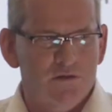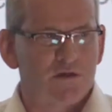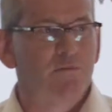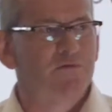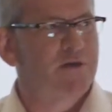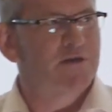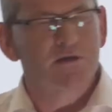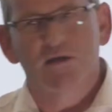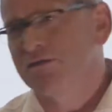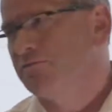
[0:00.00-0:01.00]
some of it
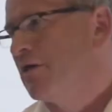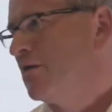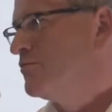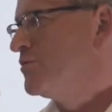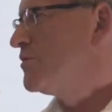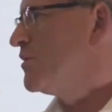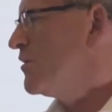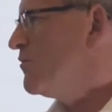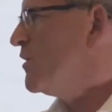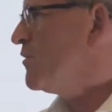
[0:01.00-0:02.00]
is around,
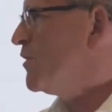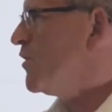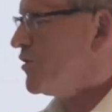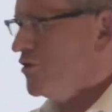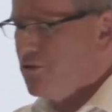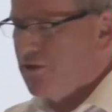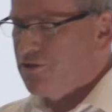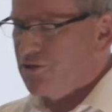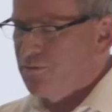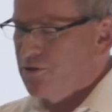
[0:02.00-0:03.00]
we got a good
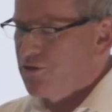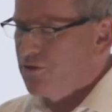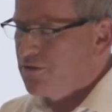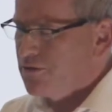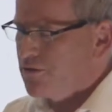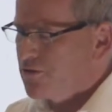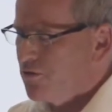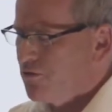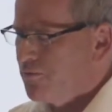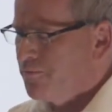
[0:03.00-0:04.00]
digital maturity
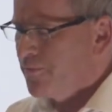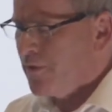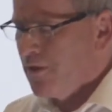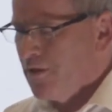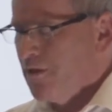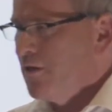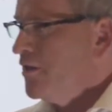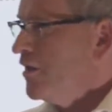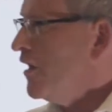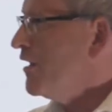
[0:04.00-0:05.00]
score,
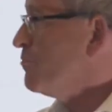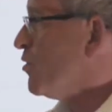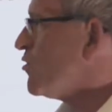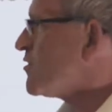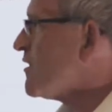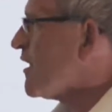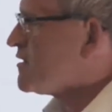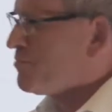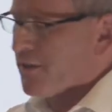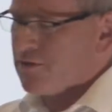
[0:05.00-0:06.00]
an important
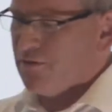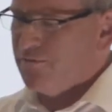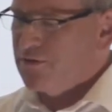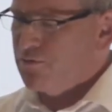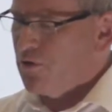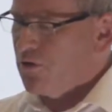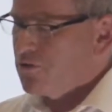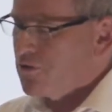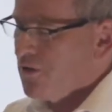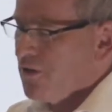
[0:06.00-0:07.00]
aspect of it
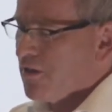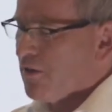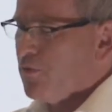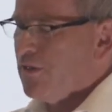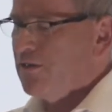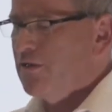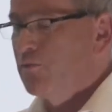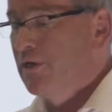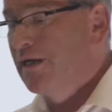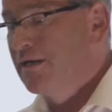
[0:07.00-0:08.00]
was that we
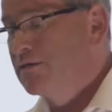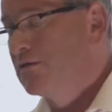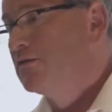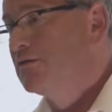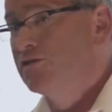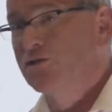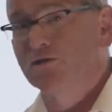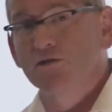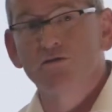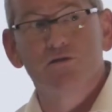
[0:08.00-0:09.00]
linked
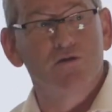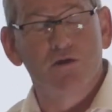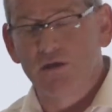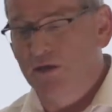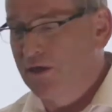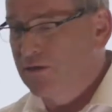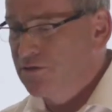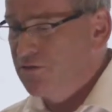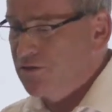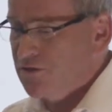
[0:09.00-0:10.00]
digital to the
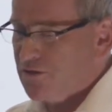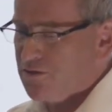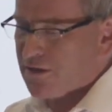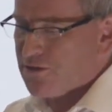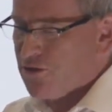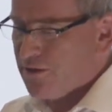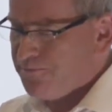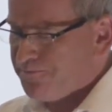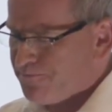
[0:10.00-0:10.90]
trust strategy,